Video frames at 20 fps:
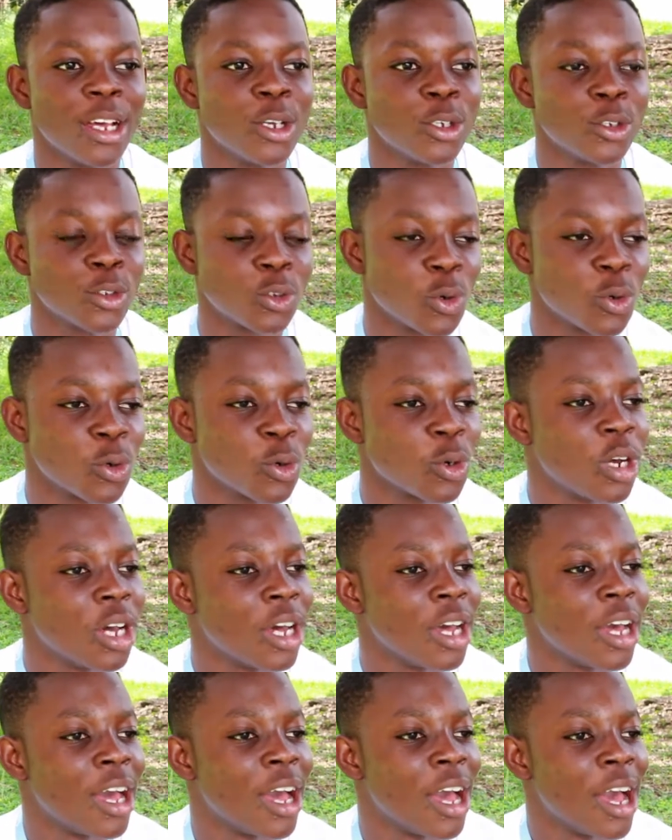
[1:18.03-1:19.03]
So
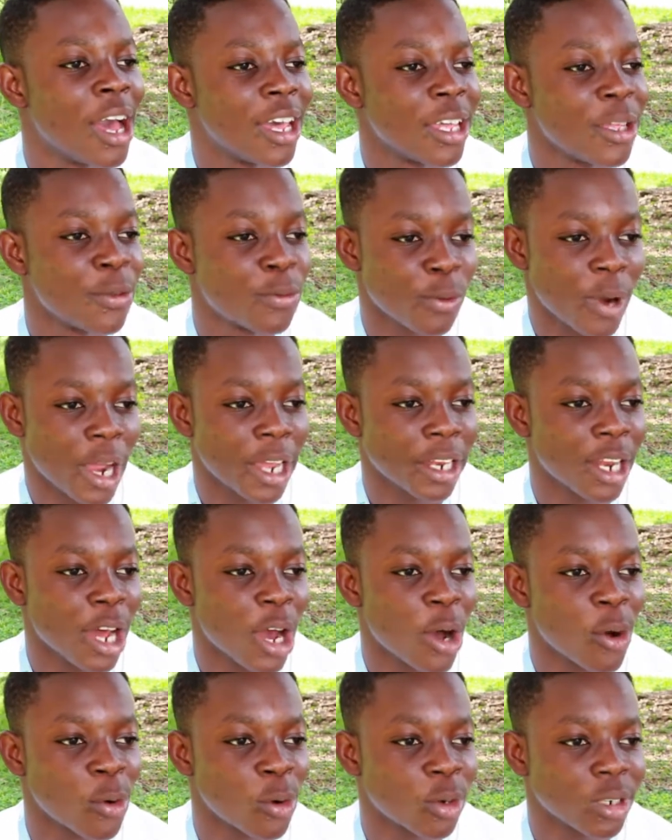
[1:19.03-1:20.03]
if right
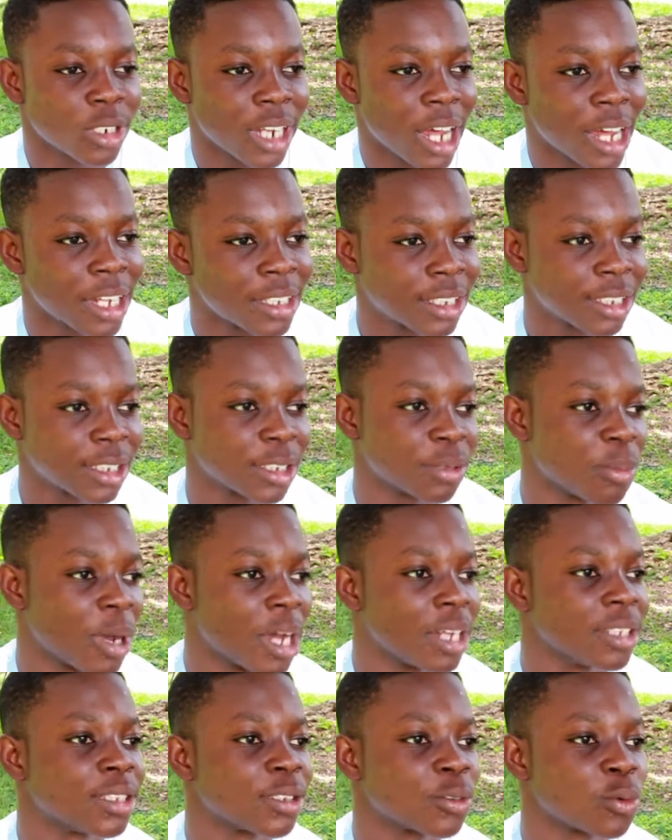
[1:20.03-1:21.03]
now that
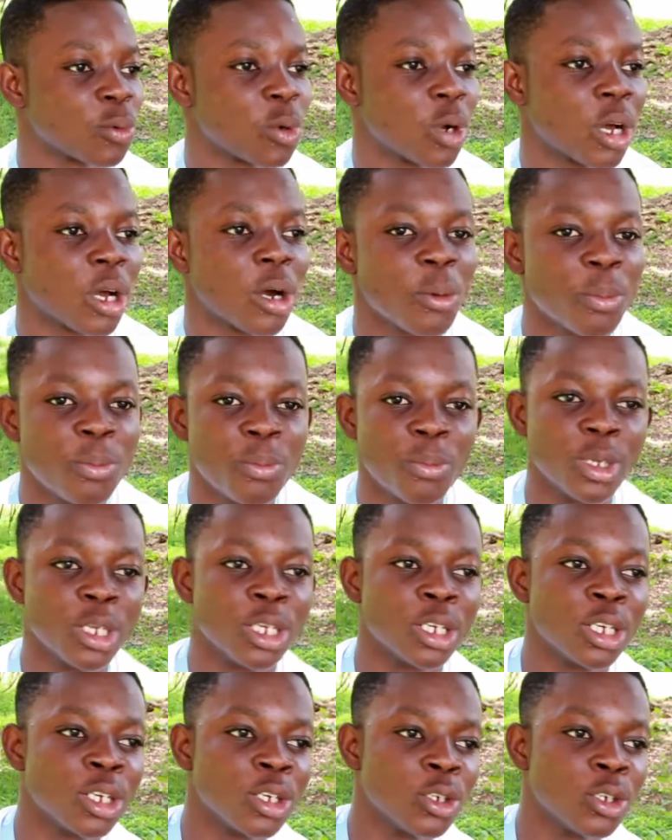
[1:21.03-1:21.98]
smart will help me